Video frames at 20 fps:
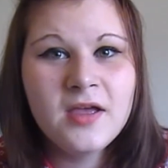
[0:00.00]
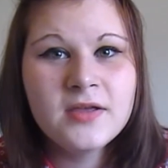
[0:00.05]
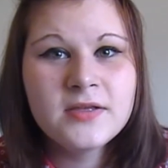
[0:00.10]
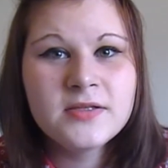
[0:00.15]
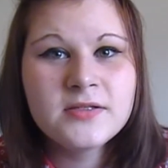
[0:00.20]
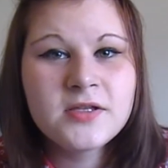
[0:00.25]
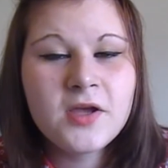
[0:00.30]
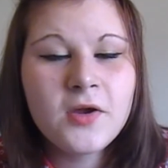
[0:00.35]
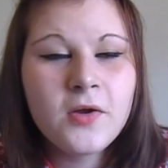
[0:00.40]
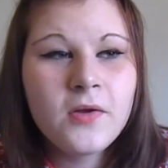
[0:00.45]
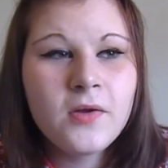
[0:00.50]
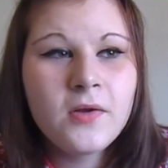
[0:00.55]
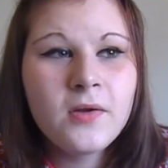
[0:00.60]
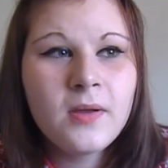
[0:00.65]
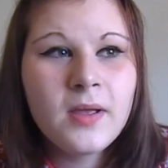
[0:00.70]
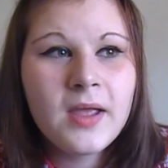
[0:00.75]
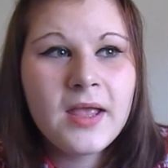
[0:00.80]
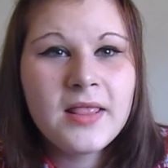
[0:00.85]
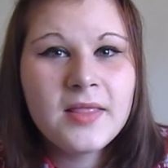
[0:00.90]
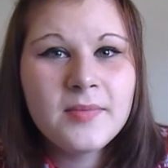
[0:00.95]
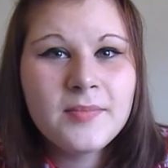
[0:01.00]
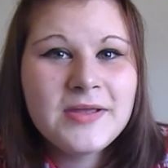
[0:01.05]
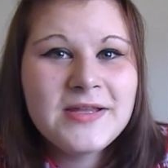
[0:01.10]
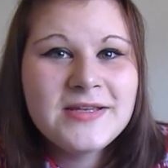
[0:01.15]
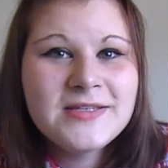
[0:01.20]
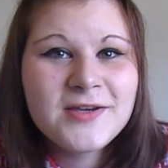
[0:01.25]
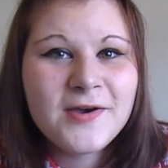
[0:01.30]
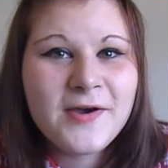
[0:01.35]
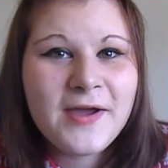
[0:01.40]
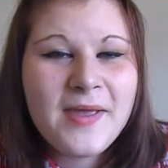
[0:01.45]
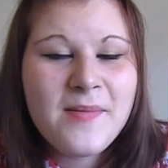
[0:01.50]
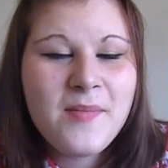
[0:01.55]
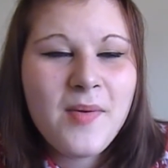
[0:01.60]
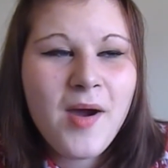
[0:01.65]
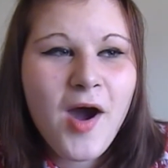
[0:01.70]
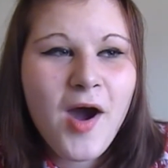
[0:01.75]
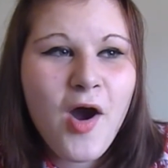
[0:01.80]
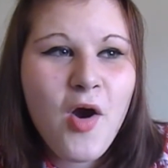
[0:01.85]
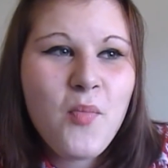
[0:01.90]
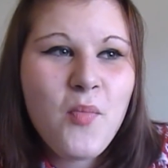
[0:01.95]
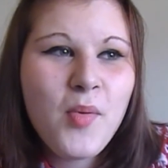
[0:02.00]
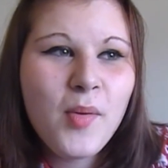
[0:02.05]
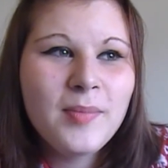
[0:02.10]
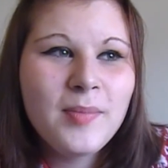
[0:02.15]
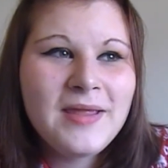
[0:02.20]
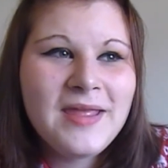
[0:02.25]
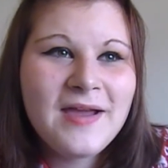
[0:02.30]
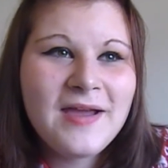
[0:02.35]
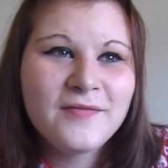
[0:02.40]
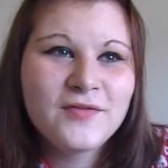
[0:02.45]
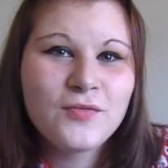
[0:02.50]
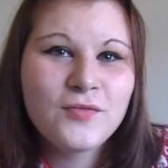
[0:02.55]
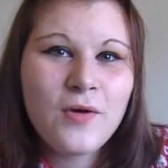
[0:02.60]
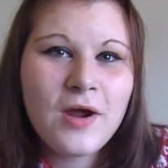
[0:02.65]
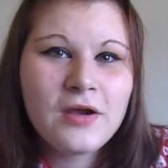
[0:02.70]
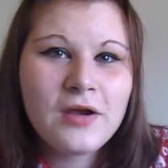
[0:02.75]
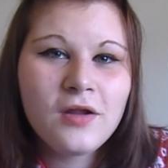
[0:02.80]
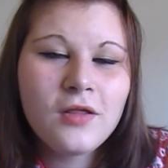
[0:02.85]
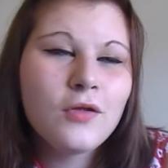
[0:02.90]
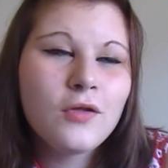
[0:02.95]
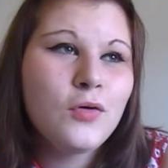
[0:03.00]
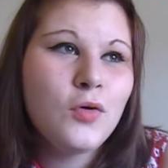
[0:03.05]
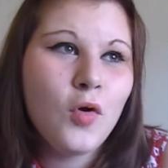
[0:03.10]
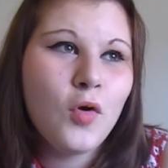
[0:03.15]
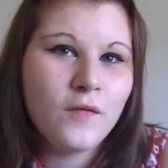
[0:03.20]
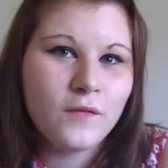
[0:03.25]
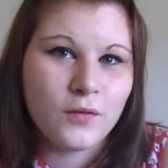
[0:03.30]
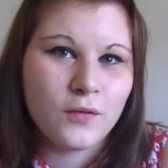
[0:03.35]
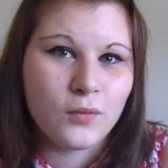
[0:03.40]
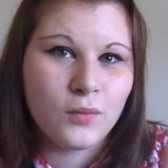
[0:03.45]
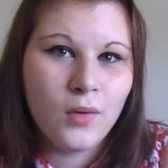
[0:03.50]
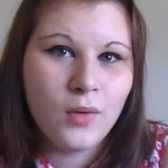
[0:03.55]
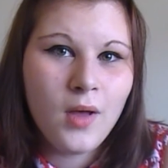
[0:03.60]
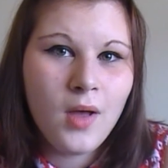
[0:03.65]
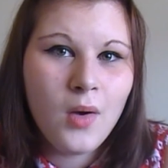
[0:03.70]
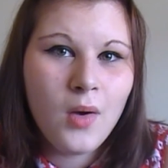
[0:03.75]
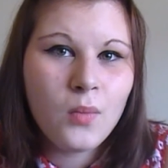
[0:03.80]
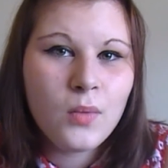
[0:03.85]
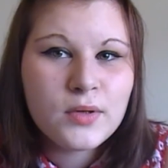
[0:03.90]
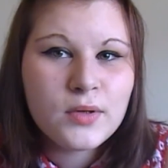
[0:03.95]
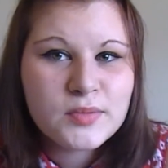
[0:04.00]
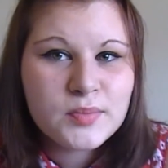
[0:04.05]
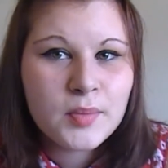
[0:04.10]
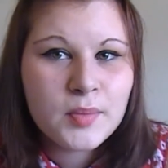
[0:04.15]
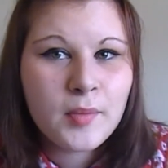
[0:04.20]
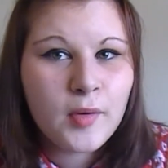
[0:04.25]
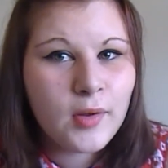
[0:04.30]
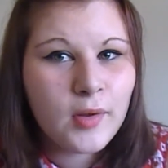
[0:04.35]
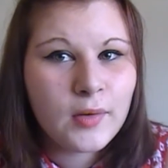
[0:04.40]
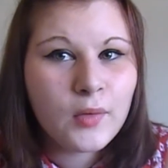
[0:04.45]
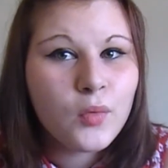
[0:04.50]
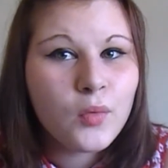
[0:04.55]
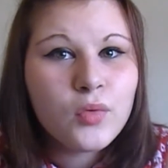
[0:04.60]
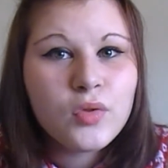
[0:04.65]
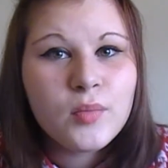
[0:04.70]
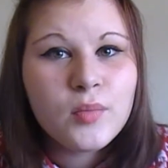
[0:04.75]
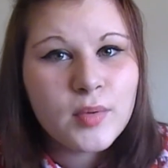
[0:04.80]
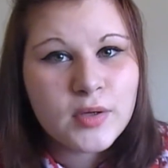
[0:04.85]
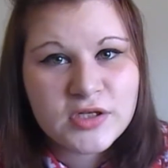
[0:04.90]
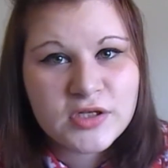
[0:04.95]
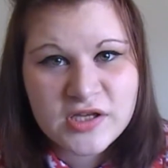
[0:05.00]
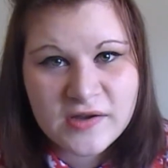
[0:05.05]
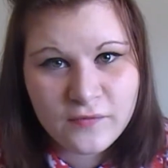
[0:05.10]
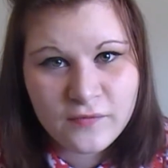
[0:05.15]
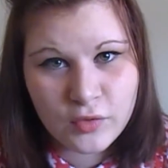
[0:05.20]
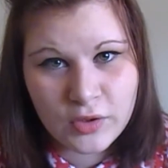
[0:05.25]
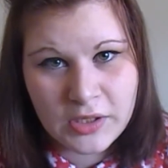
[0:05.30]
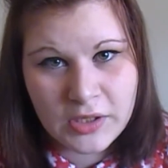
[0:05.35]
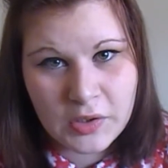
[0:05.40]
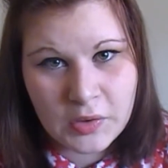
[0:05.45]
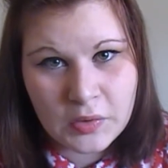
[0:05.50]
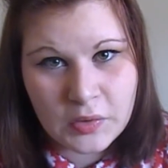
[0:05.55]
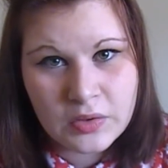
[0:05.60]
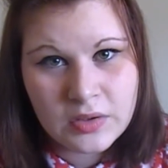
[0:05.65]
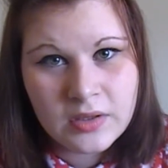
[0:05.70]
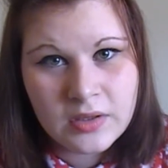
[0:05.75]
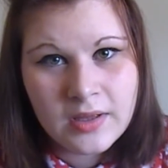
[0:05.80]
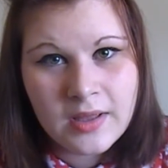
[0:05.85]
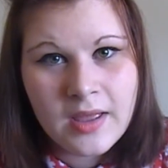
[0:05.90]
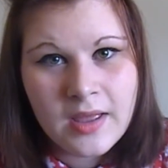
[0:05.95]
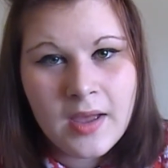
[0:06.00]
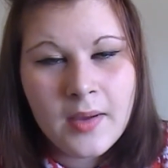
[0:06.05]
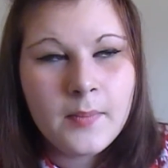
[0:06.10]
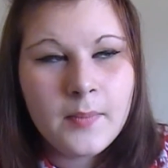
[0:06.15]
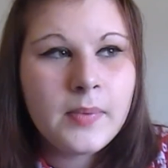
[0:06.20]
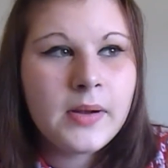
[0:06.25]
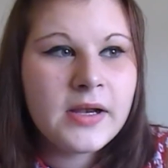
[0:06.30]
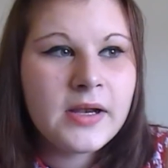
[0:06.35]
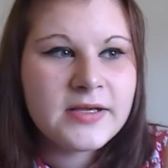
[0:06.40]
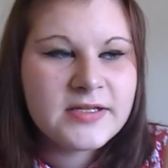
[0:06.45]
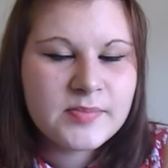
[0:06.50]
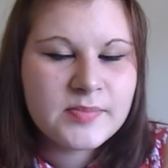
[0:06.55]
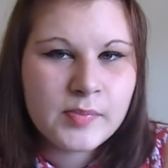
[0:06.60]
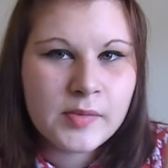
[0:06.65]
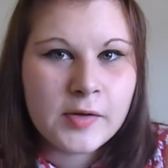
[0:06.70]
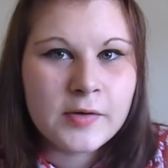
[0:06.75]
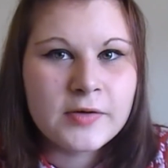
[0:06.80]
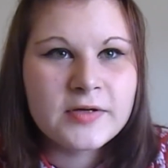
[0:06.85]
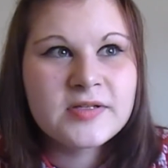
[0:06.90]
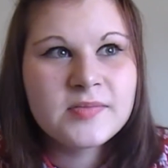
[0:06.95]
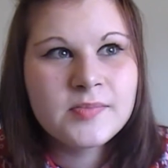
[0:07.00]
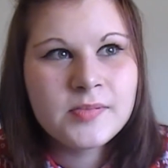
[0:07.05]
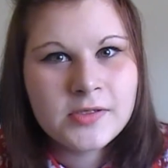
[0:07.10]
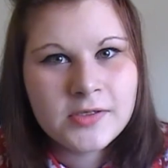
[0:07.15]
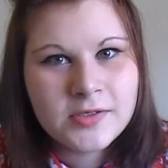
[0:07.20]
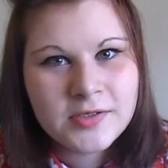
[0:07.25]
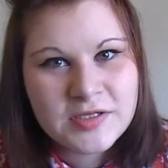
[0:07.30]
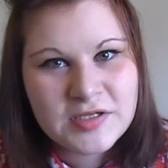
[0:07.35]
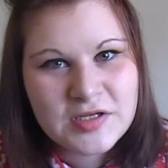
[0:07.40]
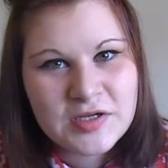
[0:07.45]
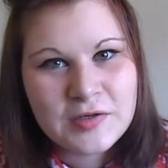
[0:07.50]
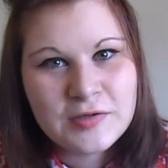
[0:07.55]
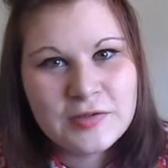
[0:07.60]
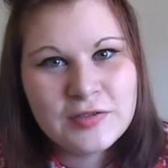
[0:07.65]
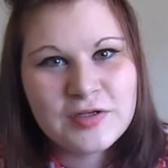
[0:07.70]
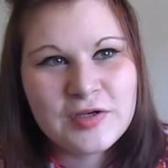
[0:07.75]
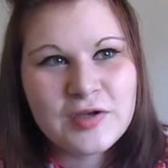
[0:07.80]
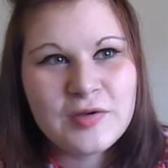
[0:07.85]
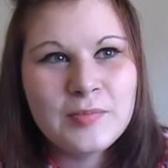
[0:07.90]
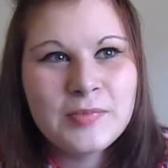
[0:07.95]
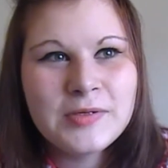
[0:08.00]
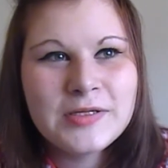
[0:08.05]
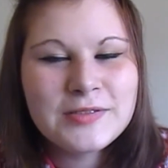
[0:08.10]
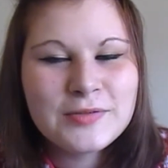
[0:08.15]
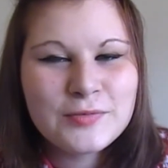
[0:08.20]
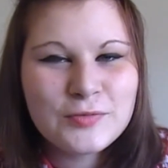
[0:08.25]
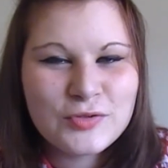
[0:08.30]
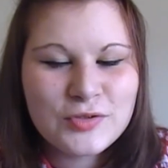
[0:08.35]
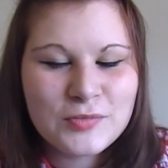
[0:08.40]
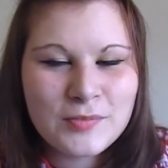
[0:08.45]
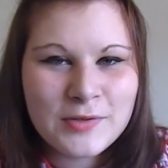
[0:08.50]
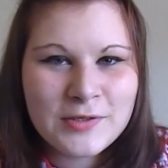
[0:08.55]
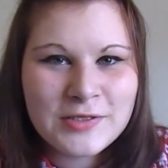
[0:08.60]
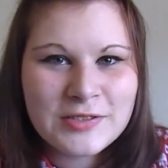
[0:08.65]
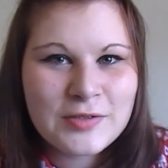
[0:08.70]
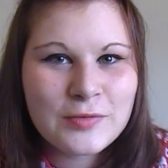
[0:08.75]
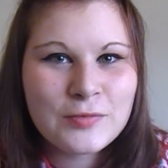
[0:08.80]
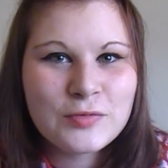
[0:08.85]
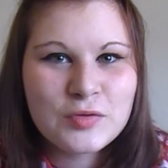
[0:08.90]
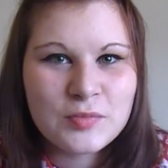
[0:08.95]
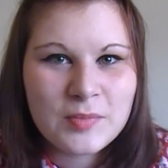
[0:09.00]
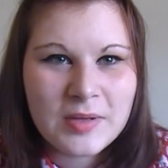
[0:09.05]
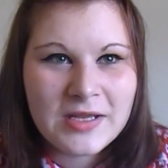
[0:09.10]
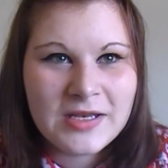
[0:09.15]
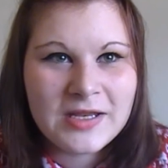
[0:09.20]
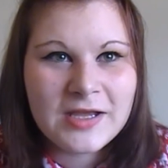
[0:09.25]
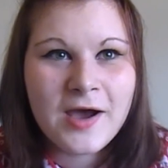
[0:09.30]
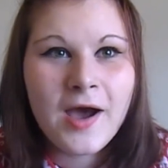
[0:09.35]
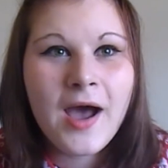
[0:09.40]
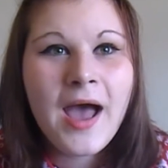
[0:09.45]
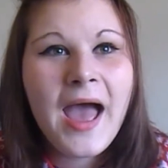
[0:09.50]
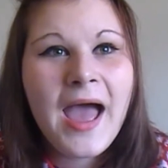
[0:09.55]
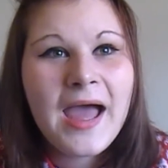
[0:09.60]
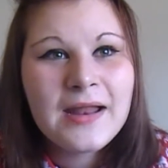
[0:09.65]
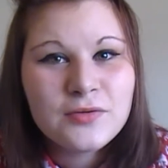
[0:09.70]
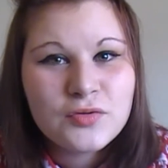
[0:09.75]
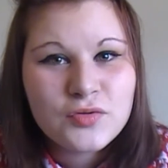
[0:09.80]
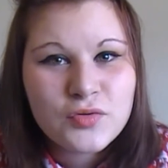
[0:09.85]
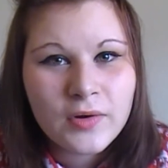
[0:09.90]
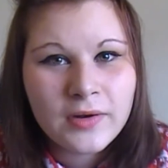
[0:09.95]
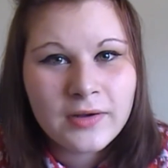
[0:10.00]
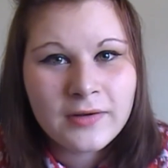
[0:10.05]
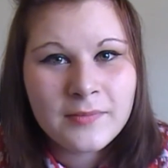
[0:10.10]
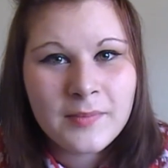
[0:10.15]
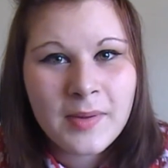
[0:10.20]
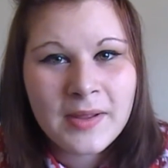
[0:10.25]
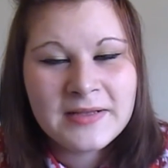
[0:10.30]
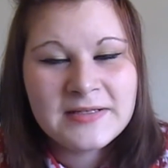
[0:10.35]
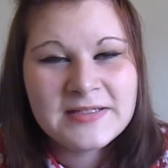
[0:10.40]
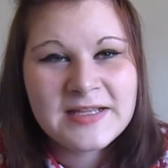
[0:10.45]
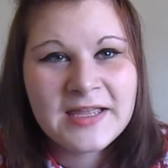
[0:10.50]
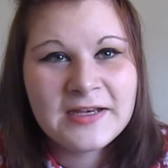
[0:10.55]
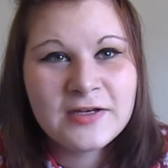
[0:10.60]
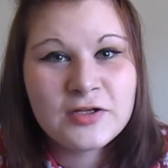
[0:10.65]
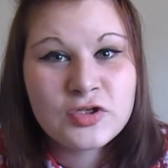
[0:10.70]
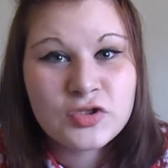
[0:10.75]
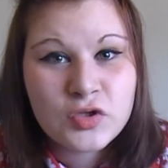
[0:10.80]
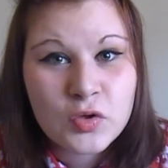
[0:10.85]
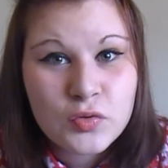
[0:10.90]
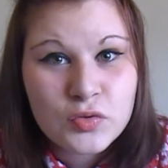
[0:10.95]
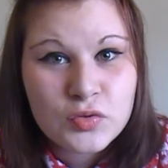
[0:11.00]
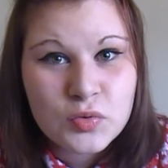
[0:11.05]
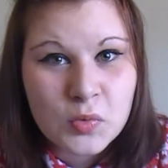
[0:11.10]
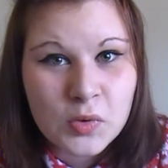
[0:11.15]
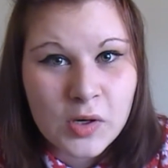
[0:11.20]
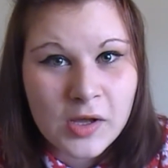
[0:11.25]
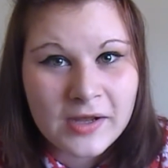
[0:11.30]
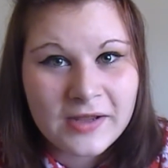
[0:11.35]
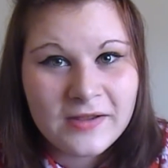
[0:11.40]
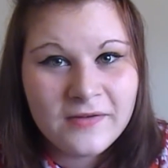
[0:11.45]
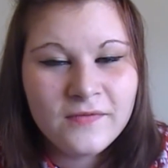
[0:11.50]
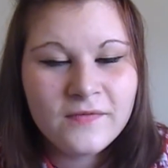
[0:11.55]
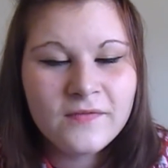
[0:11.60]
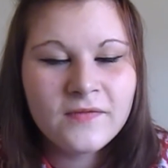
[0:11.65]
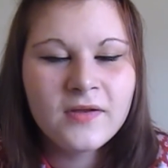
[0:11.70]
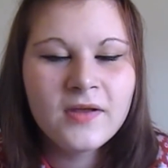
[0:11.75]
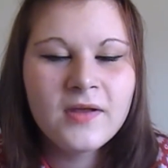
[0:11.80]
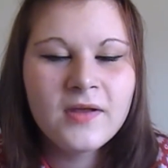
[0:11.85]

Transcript: So in the meantime, I'll probably have to write another novel whilst promoting all the books I've already got, plus blogs, plus YouTube, plus all of my social media, and trying to maintain a social life.